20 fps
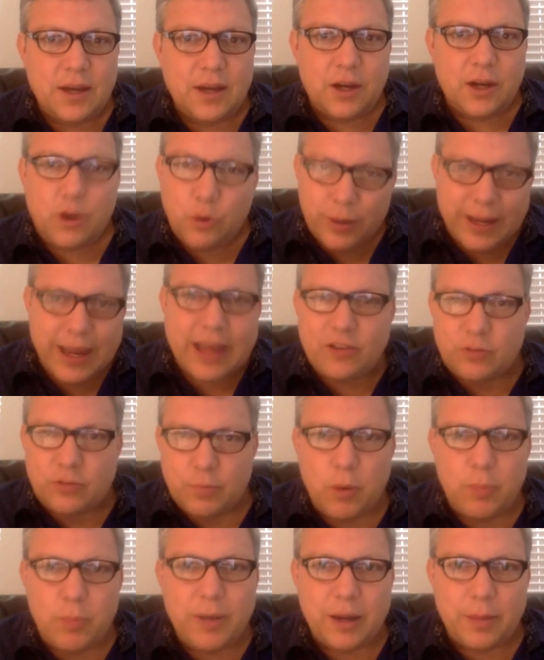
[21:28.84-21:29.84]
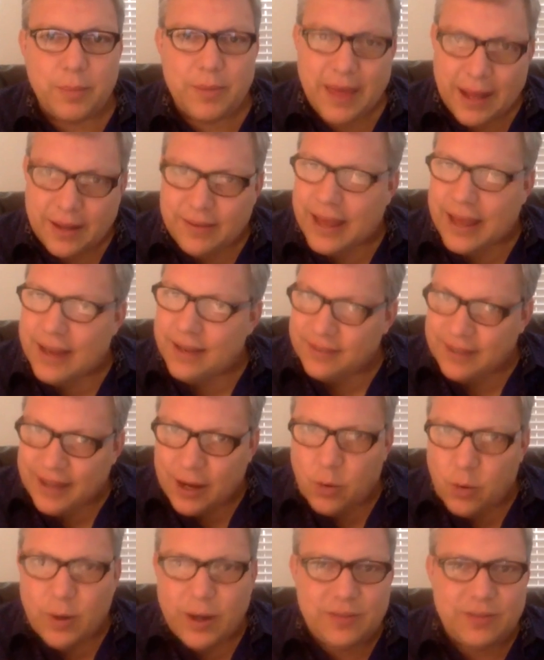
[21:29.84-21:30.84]
creates momentum. And that
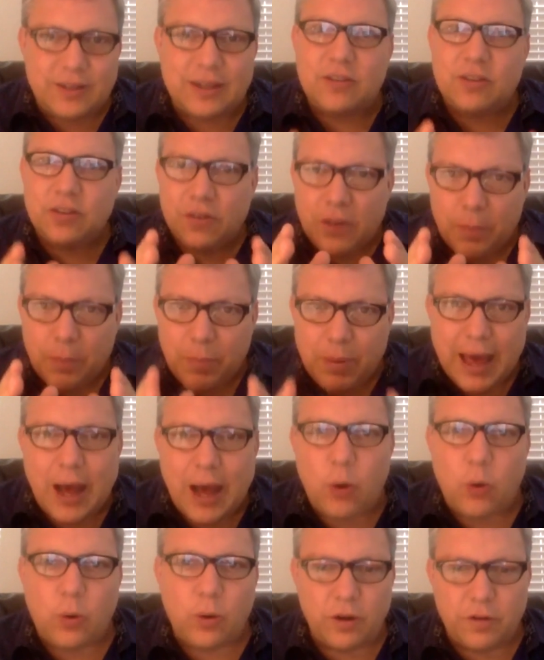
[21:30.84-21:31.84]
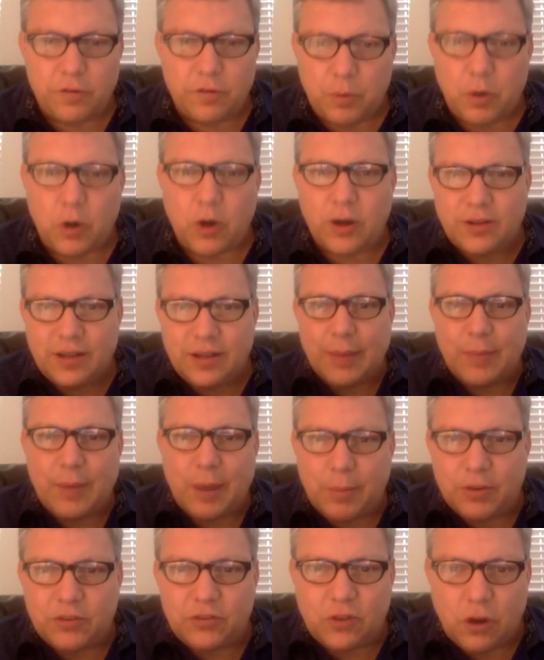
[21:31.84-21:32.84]
segues into the power of part-time. Now
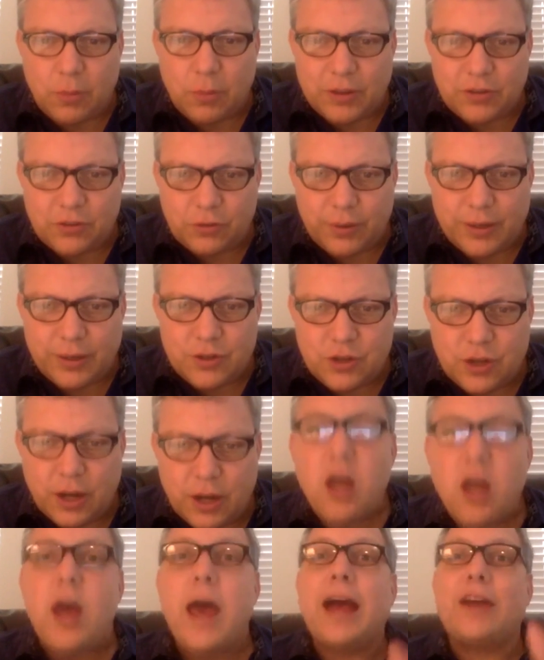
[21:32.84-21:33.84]
I'm going to start my screen share.